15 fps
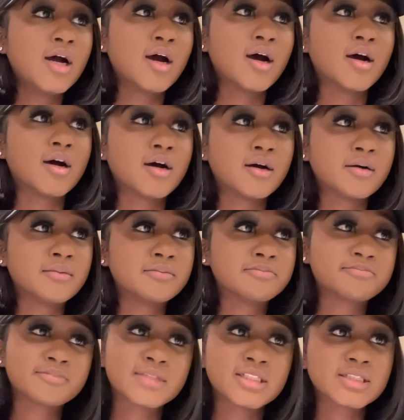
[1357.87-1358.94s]

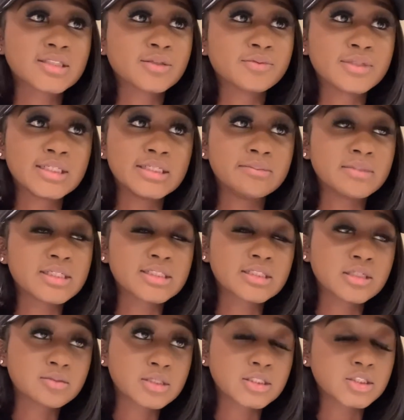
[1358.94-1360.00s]
Um, it's a really messed
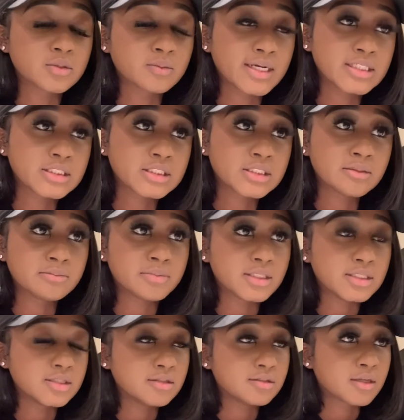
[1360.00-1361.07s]
up situation,
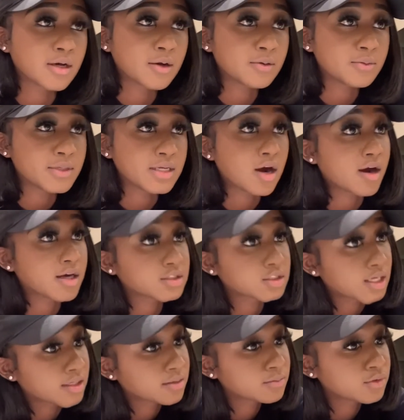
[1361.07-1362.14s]
but you know we are
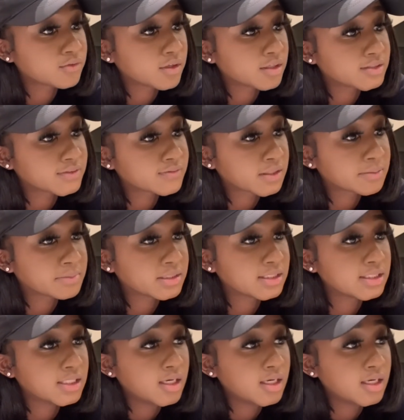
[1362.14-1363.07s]
trying to move on from it.